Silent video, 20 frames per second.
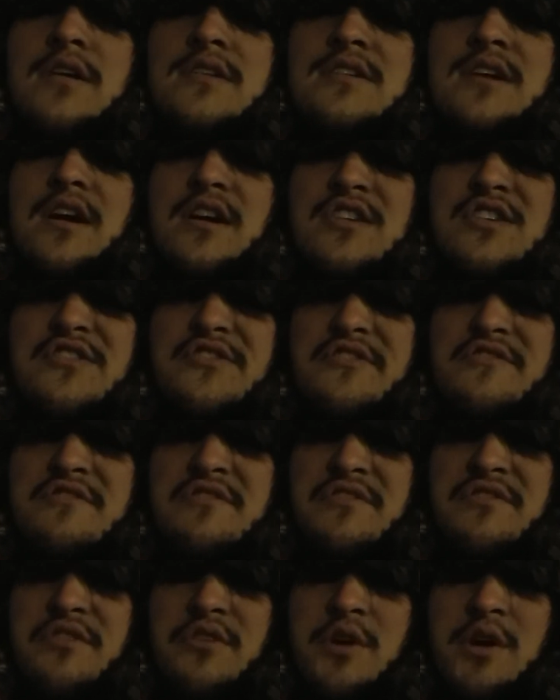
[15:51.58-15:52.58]
Is it
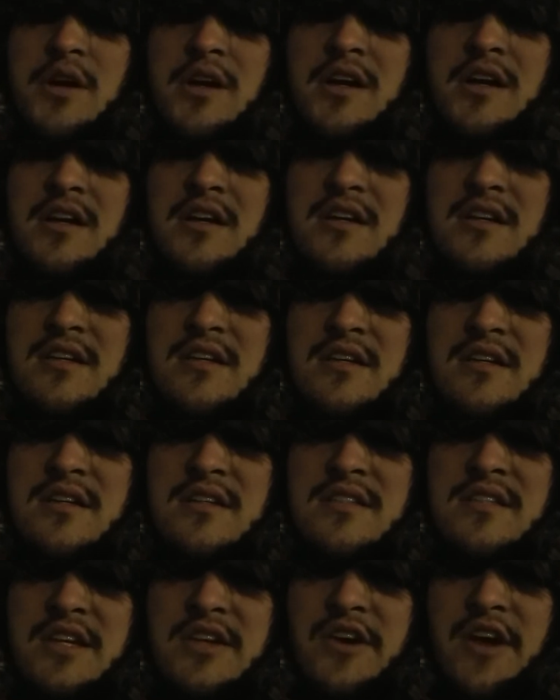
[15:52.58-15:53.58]
154?
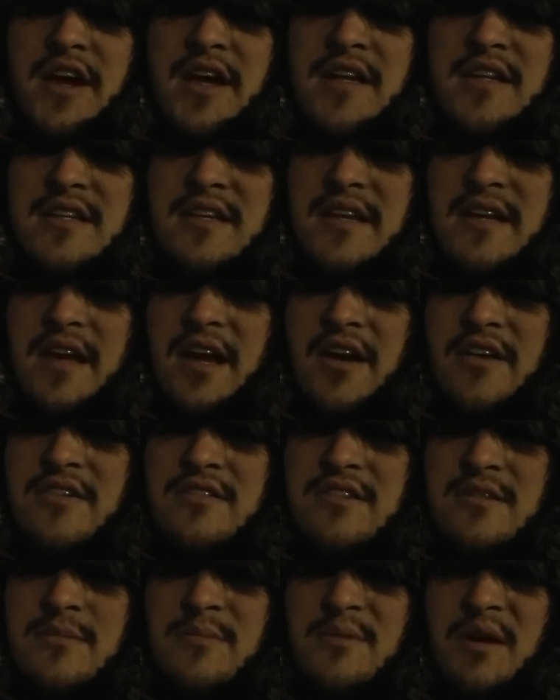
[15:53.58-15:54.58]
Is that right? Did I count
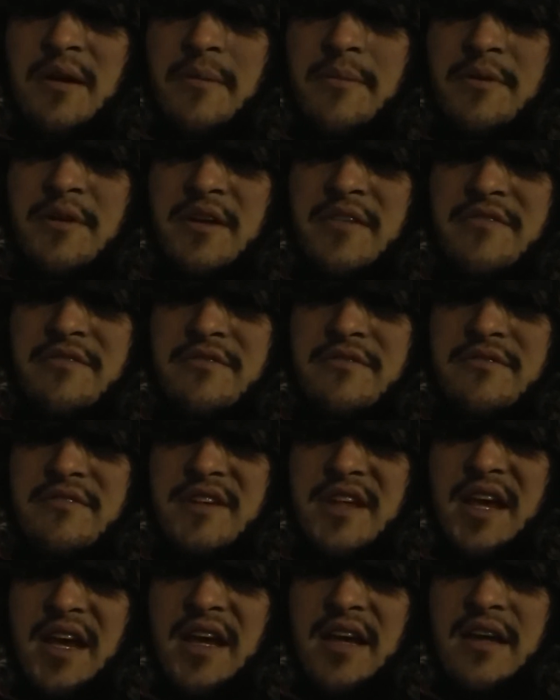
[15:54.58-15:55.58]
it up enough for
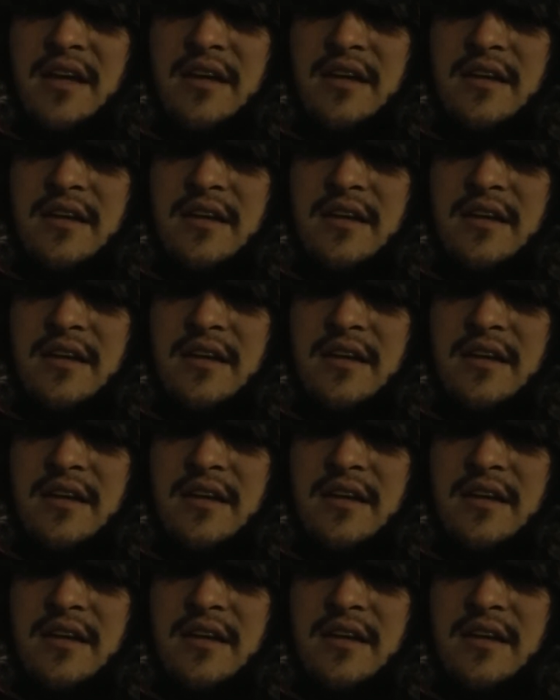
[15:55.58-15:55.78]
that?